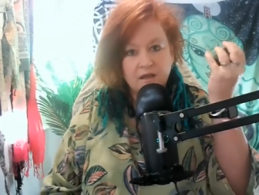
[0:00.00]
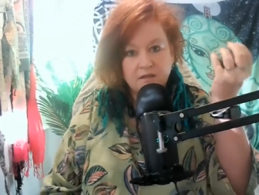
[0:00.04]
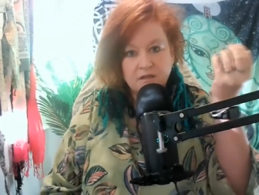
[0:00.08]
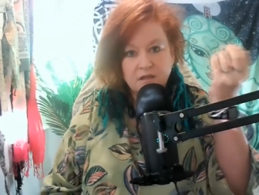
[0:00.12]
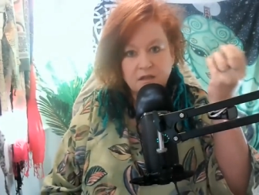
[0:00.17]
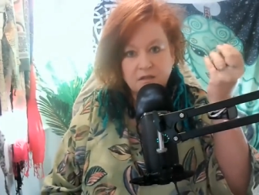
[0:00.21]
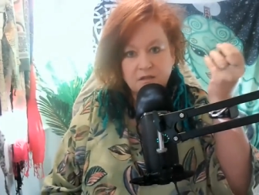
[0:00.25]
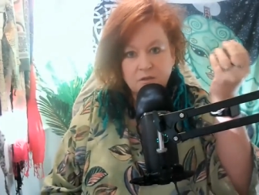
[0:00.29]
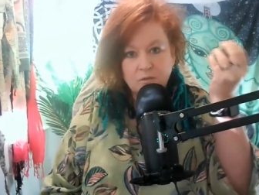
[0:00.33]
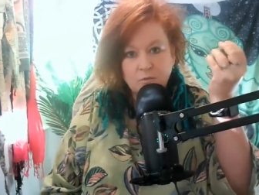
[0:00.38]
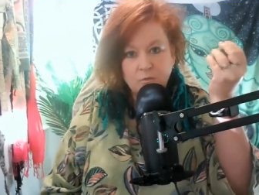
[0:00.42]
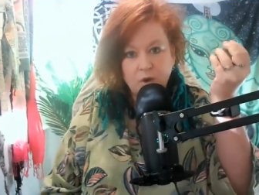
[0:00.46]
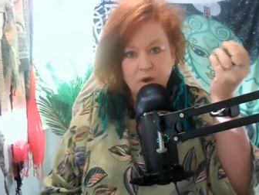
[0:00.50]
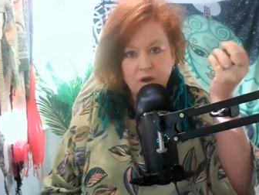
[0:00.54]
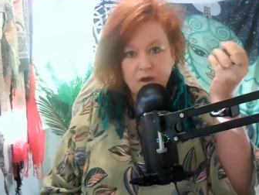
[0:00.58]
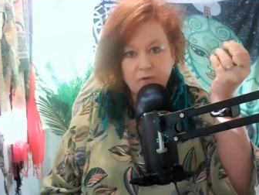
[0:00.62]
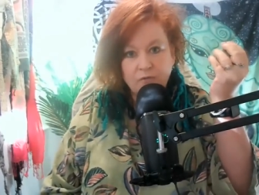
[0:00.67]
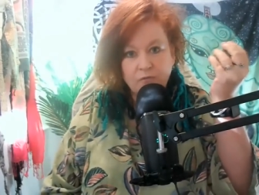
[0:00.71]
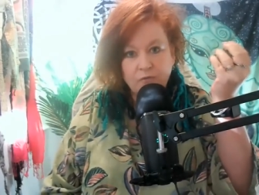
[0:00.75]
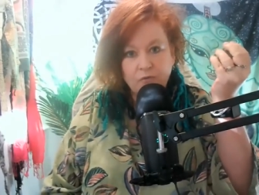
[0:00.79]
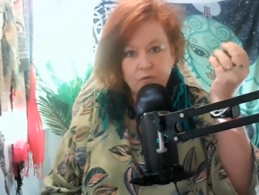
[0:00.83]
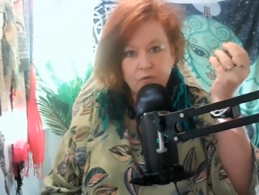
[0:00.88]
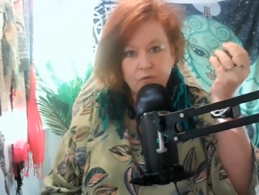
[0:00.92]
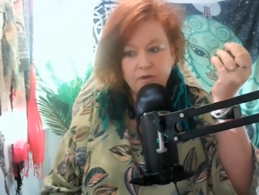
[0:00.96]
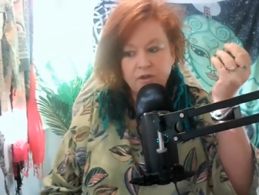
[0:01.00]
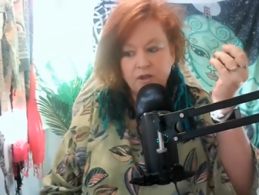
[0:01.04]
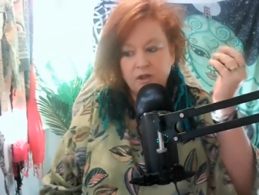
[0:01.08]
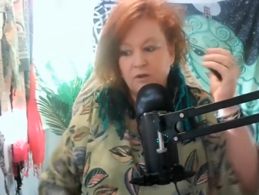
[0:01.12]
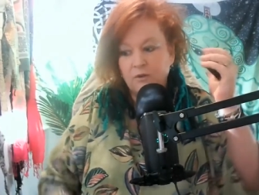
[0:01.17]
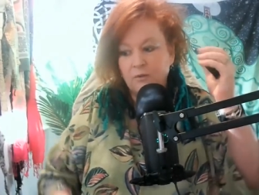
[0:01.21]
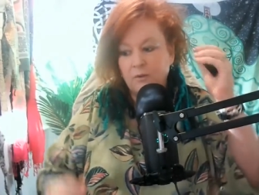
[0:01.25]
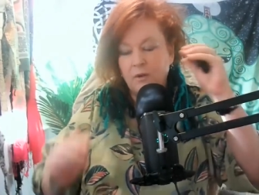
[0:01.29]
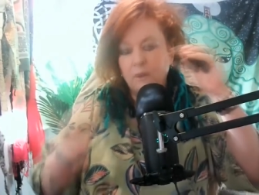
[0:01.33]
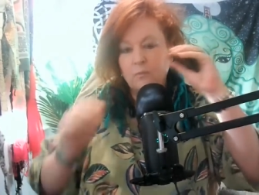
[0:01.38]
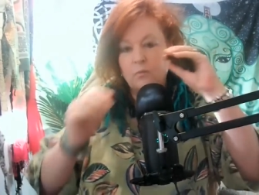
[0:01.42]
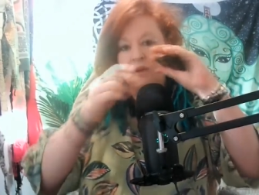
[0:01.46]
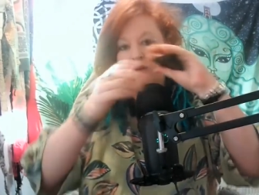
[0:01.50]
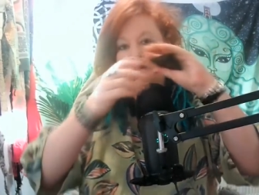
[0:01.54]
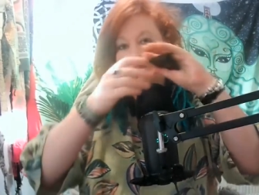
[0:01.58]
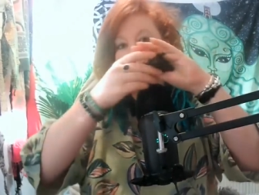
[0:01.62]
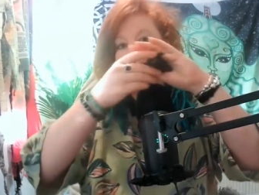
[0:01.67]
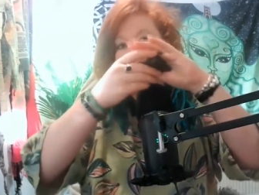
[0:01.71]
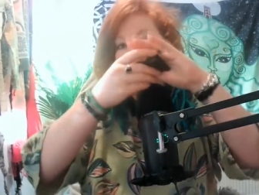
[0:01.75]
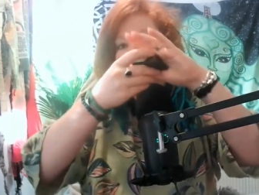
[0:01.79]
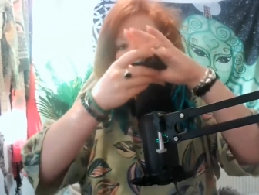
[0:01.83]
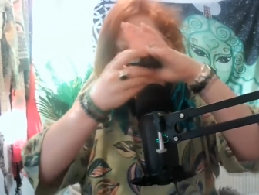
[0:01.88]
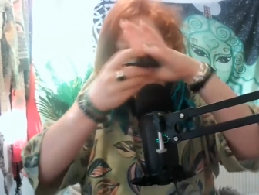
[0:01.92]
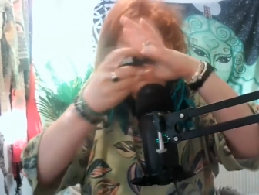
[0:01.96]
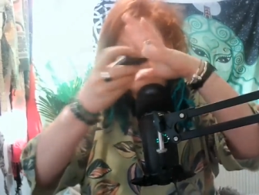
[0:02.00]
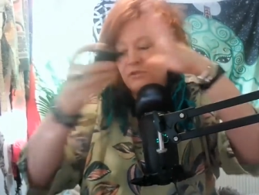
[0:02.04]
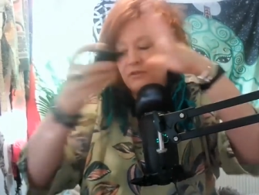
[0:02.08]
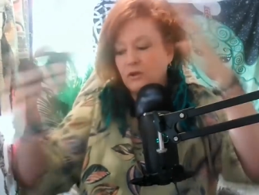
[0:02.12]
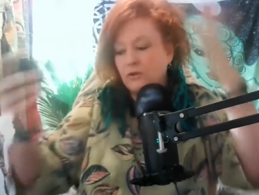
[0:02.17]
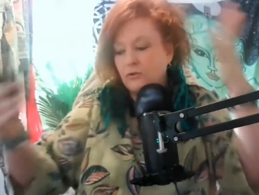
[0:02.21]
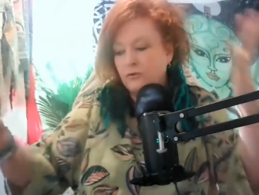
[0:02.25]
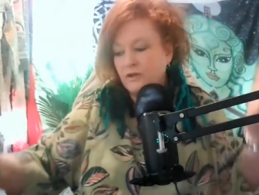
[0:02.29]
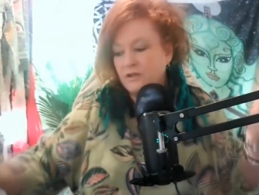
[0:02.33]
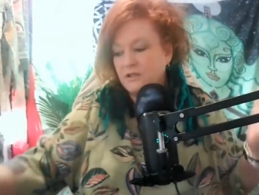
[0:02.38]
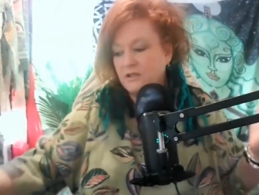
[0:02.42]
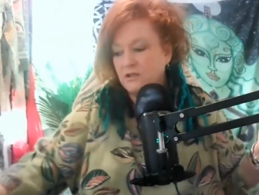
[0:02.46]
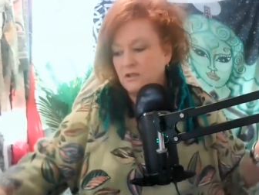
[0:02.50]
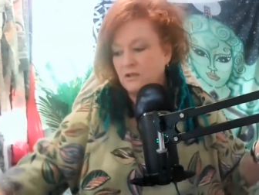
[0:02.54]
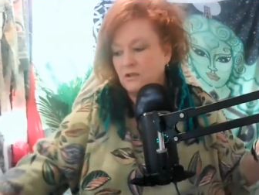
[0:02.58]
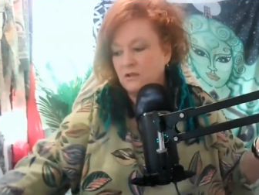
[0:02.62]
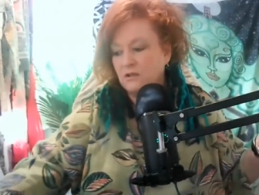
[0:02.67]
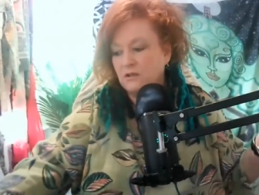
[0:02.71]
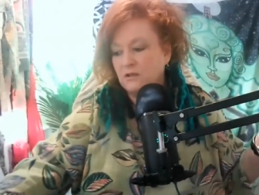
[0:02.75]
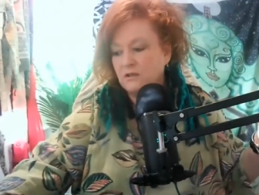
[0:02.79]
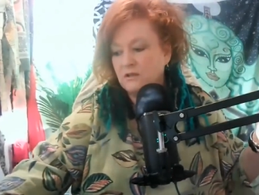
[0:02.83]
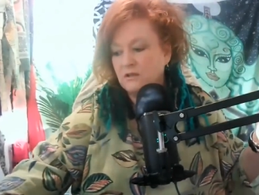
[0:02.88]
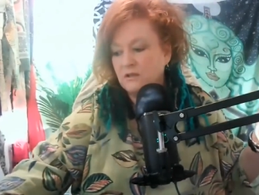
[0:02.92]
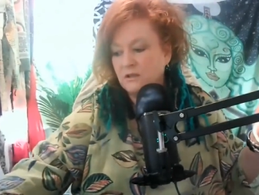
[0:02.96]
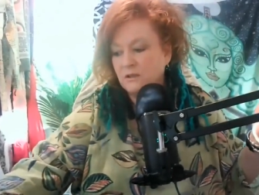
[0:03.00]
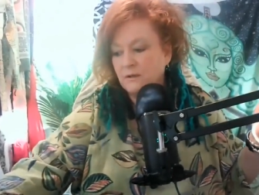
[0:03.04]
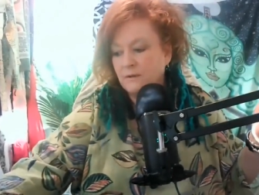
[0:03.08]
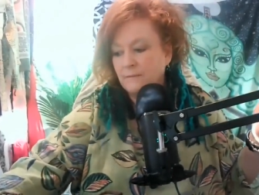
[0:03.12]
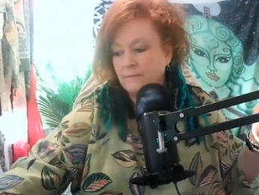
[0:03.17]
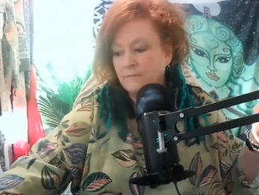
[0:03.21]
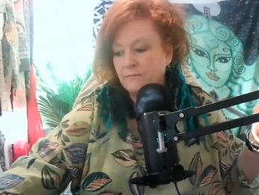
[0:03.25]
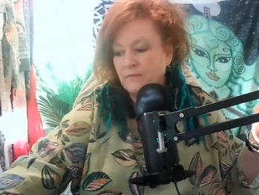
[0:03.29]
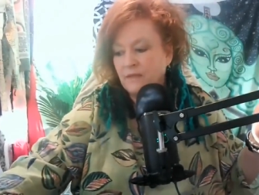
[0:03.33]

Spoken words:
does the work for you. And when you're with crystals